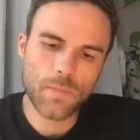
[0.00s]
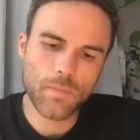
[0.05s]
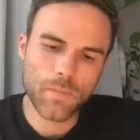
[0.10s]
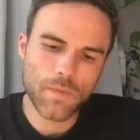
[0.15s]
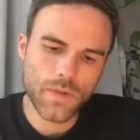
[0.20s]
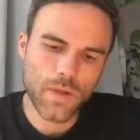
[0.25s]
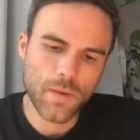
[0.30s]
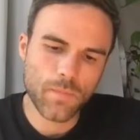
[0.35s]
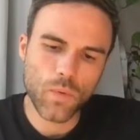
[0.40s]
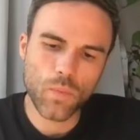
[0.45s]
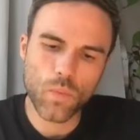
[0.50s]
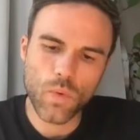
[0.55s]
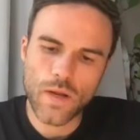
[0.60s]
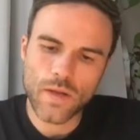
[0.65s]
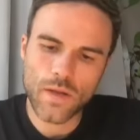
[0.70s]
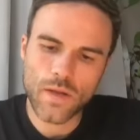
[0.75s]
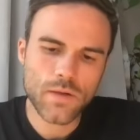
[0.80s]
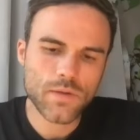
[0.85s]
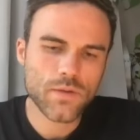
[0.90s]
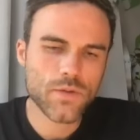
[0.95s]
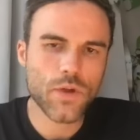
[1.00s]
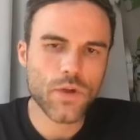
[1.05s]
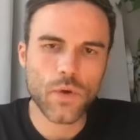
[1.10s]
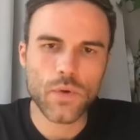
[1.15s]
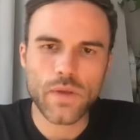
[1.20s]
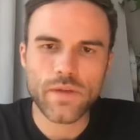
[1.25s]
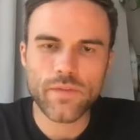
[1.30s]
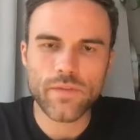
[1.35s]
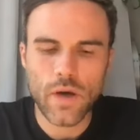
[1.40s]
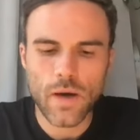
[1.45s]
number one,
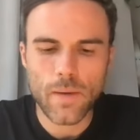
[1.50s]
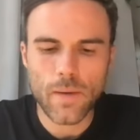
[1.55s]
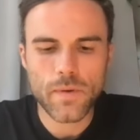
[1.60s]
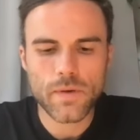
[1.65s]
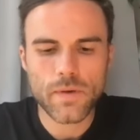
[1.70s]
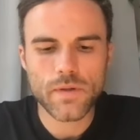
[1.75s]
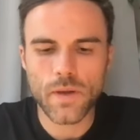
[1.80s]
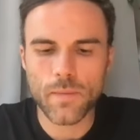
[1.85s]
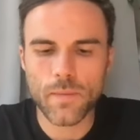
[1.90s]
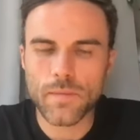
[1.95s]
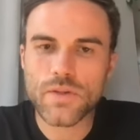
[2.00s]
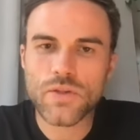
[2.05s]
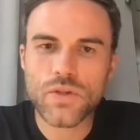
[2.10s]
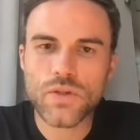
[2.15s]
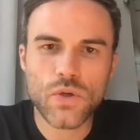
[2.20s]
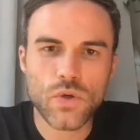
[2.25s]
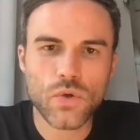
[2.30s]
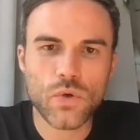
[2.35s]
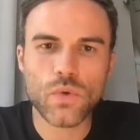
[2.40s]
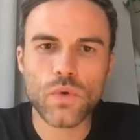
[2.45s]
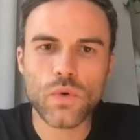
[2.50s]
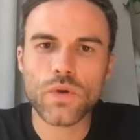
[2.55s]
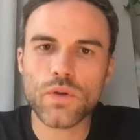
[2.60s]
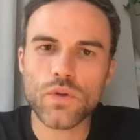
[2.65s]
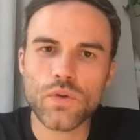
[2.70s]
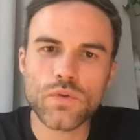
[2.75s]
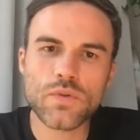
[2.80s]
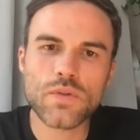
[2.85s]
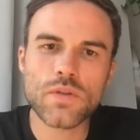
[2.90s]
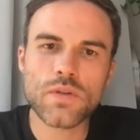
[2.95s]
don't give up. Number two,
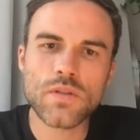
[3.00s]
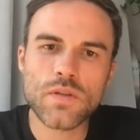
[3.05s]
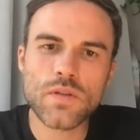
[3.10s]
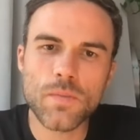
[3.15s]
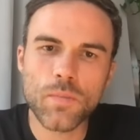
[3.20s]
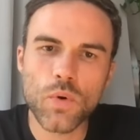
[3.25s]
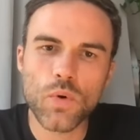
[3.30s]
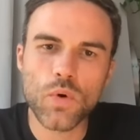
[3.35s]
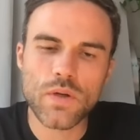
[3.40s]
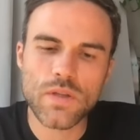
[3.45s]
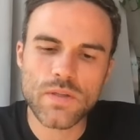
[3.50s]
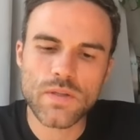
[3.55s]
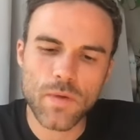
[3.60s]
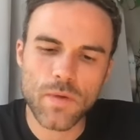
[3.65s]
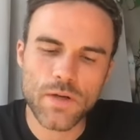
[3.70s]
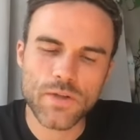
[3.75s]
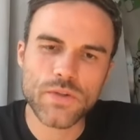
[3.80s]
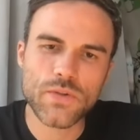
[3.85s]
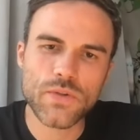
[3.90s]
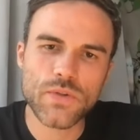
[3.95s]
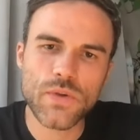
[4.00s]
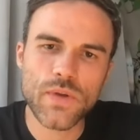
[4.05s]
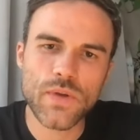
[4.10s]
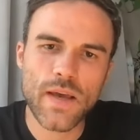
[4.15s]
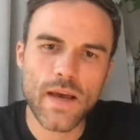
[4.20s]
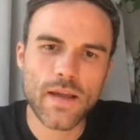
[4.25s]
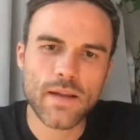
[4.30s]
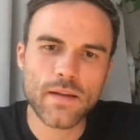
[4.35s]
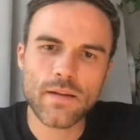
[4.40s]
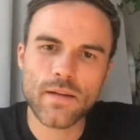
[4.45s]
use the support as much as you
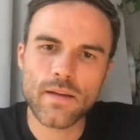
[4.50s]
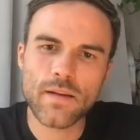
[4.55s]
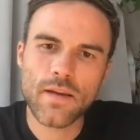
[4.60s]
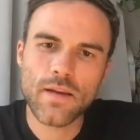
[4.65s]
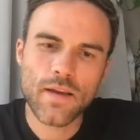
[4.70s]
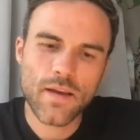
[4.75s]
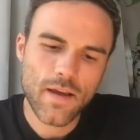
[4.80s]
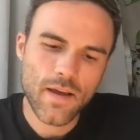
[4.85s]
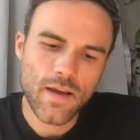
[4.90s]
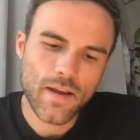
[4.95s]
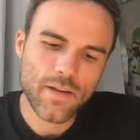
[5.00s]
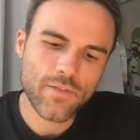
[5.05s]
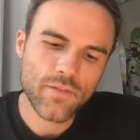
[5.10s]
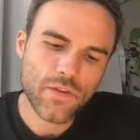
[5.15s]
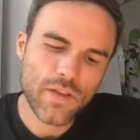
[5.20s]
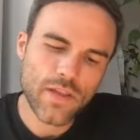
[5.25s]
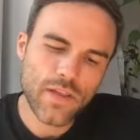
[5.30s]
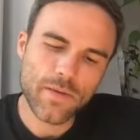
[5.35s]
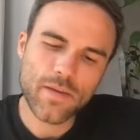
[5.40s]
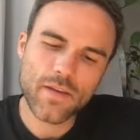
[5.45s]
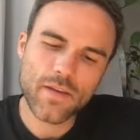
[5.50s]
can. And if you could